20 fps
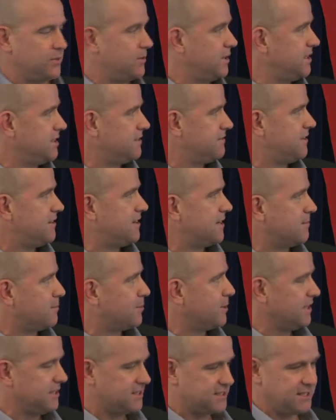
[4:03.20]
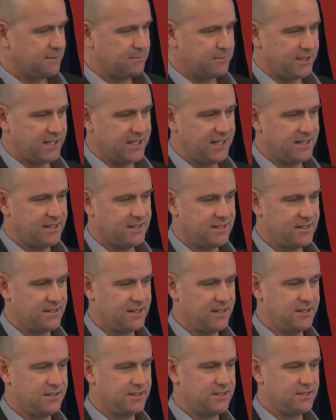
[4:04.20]
We define it pretty simply
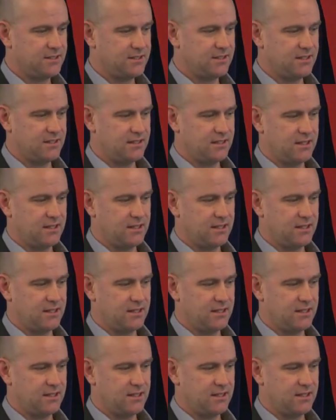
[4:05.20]
as